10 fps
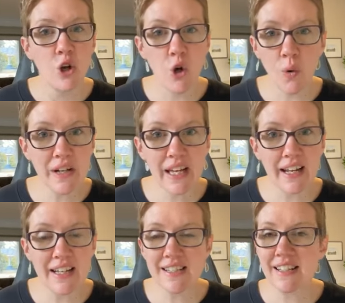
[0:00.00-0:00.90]
go and
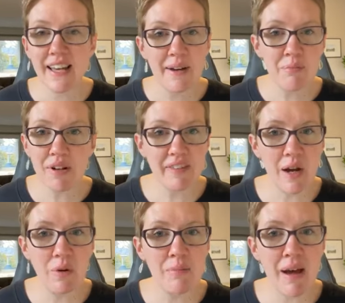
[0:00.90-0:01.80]
get it and bring
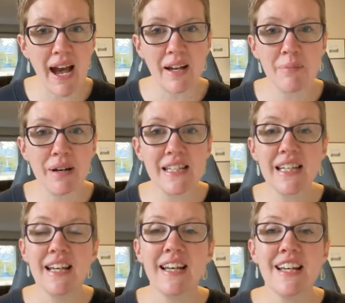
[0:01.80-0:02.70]
that one back. But
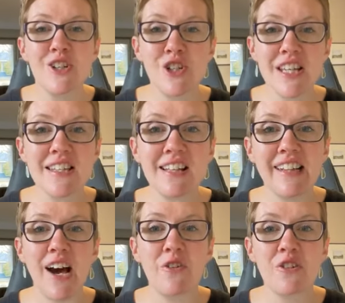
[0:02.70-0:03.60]
just
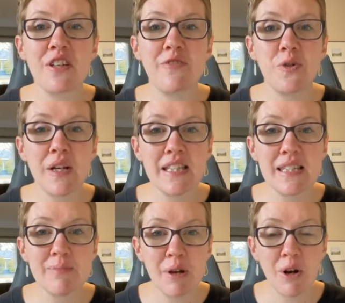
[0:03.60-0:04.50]
allow yourself to
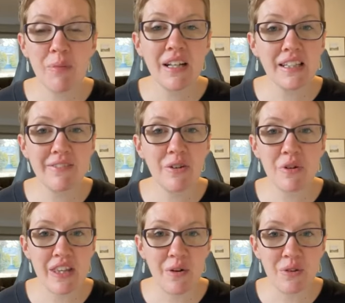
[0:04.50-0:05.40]
experiment living
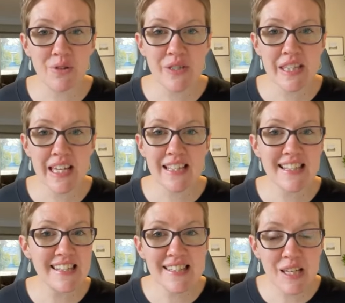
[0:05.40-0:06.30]
without those things
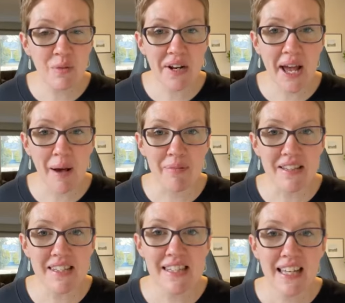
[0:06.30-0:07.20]
and see what
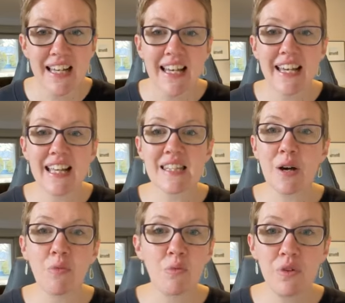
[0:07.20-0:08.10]
happens. It's
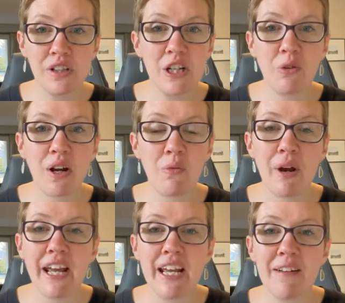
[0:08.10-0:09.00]
a really great
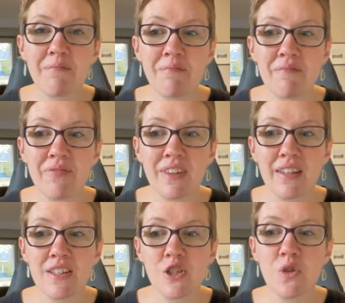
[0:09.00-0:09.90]
way
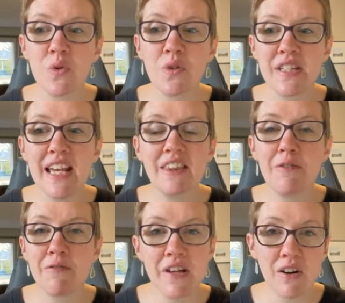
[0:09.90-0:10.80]
to take the
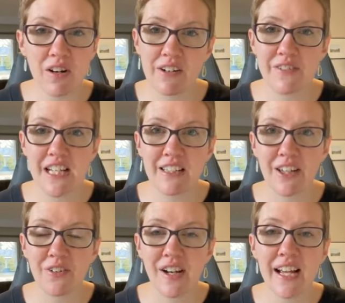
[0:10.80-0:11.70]
fear out of
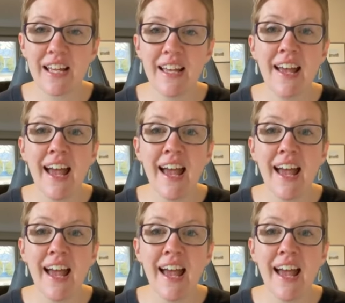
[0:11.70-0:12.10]
decluttering